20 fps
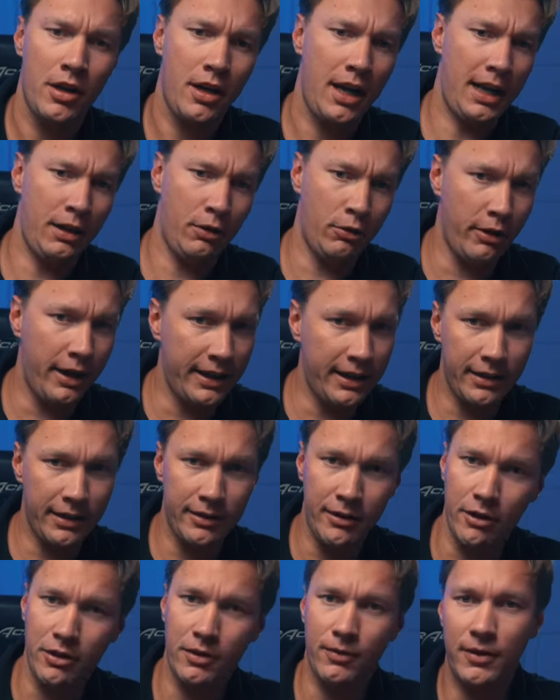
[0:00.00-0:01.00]
and ring that
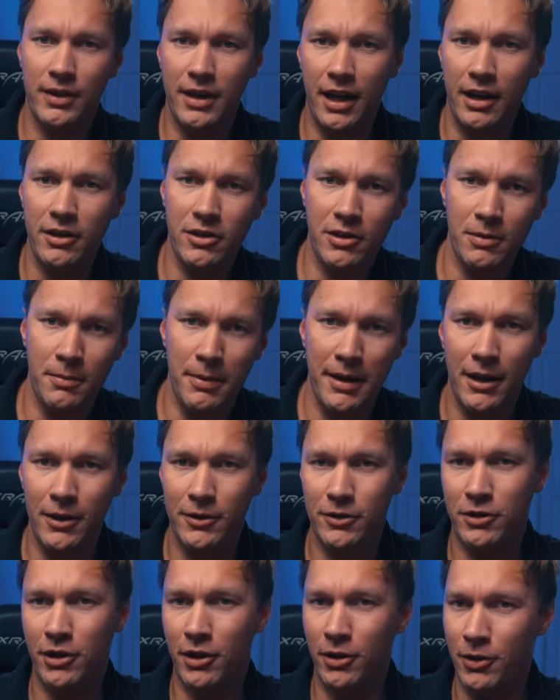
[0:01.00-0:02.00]
notification bell
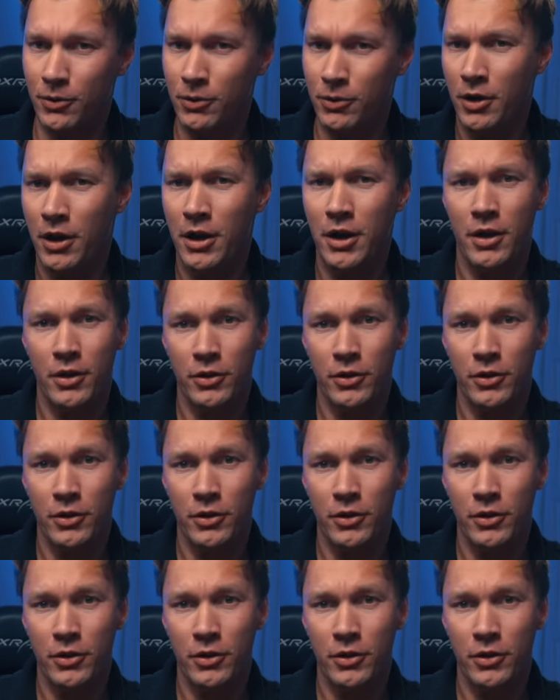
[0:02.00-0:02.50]
so